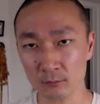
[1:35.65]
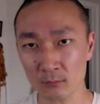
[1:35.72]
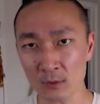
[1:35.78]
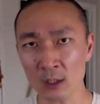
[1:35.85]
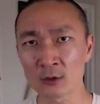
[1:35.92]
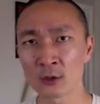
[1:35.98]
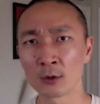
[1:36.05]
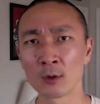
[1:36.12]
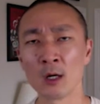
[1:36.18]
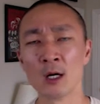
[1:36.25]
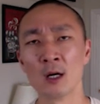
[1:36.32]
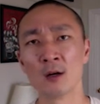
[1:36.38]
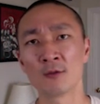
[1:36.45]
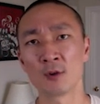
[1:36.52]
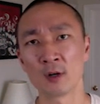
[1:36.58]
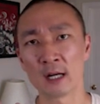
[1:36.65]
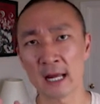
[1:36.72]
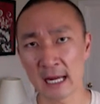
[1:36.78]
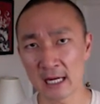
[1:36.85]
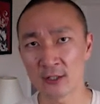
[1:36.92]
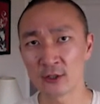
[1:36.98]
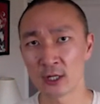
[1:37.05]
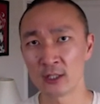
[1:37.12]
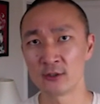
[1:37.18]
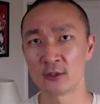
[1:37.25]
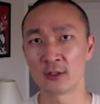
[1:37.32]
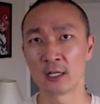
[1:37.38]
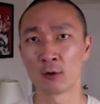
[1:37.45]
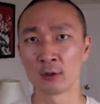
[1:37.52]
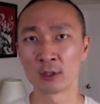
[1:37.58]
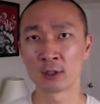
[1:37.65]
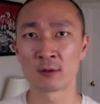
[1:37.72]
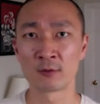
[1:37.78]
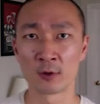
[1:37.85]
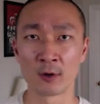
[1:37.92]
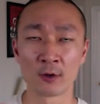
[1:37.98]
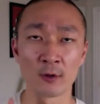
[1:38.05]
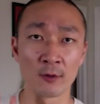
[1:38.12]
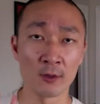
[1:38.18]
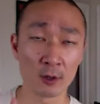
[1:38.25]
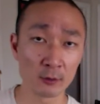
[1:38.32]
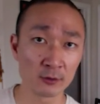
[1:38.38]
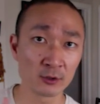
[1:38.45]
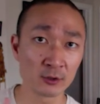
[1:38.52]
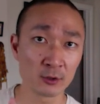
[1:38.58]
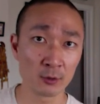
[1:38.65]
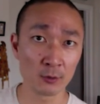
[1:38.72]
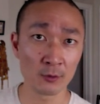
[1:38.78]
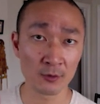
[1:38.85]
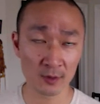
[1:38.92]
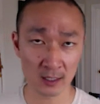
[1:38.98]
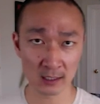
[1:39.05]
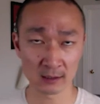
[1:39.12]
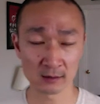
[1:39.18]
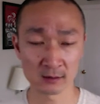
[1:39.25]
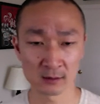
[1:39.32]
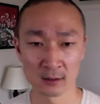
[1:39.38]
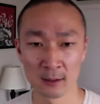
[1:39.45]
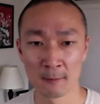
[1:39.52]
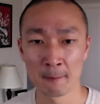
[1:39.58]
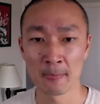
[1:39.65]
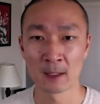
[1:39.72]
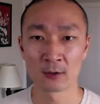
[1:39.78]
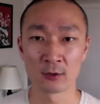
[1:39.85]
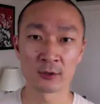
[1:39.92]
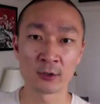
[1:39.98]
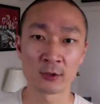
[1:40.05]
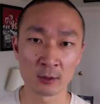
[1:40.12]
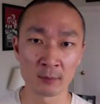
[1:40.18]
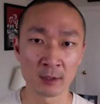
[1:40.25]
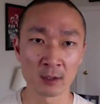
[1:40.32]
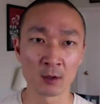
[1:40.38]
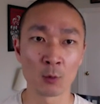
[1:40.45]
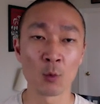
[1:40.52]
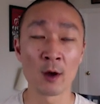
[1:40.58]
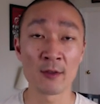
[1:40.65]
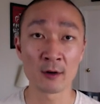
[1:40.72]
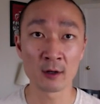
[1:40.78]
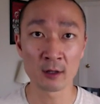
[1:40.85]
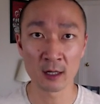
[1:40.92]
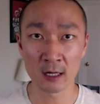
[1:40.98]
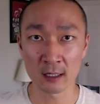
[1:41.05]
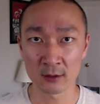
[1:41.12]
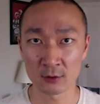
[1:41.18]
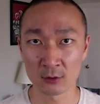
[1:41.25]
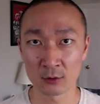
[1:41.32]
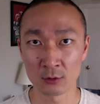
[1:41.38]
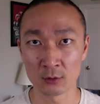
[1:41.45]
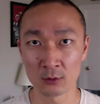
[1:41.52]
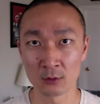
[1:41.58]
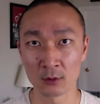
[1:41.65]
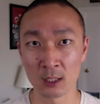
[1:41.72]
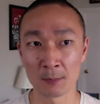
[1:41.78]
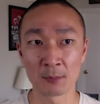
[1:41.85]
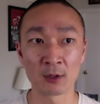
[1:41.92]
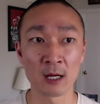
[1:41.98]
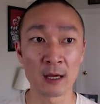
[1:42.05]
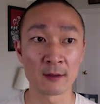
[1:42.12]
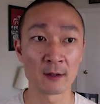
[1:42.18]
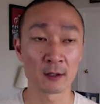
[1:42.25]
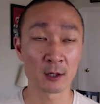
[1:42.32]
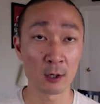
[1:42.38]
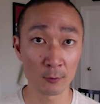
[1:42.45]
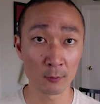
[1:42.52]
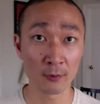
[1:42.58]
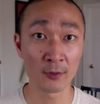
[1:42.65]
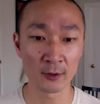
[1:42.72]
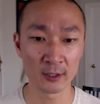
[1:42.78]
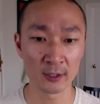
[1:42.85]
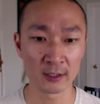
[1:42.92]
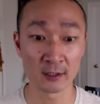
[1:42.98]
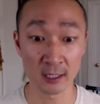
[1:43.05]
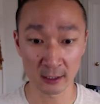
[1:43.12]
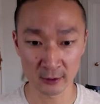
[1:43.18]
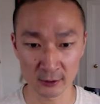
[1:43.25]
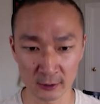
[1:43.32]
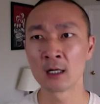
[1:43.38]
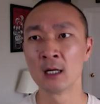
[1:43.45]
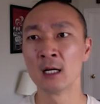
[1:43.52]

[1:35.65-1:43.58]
So for an A judge, they are only looking for those two things to determine whether or not to apply the code 30 deduction.